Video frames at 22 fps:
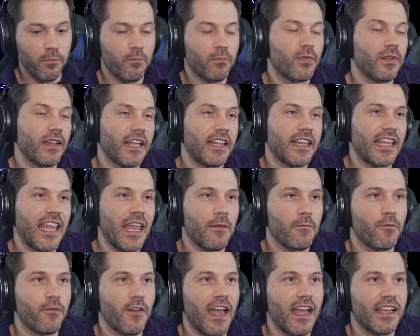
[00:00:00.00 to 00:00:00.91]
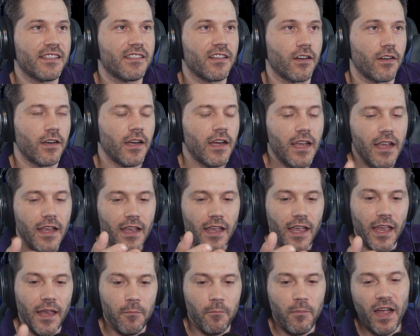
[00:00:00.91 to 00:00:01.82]
play the game faster.
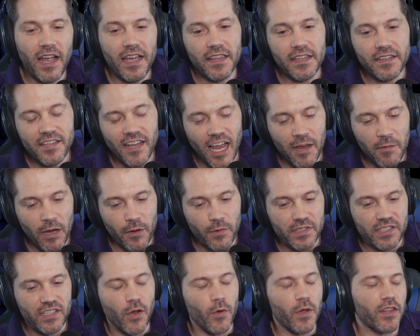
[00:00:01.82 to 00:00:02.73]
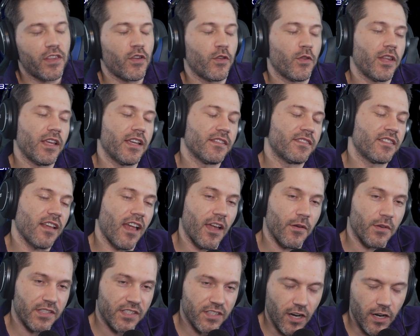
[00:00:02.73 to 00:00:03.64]
And by the time I was going through this, I
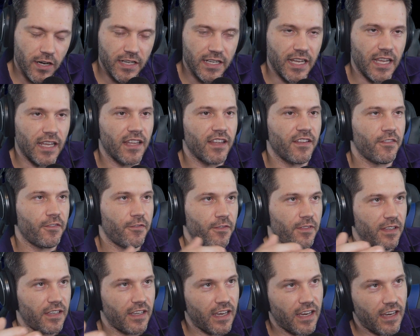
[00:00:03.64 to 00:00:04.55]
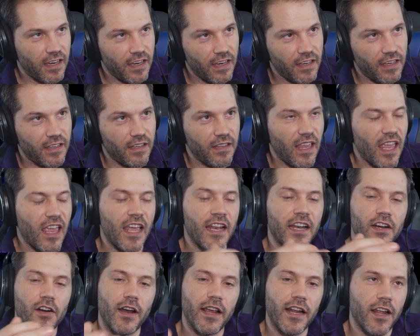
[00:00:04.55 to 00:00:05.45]
was starting to
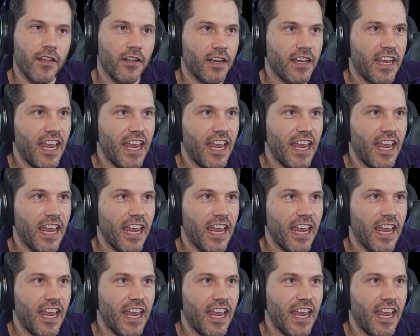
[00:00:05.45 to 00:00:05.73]
integrate other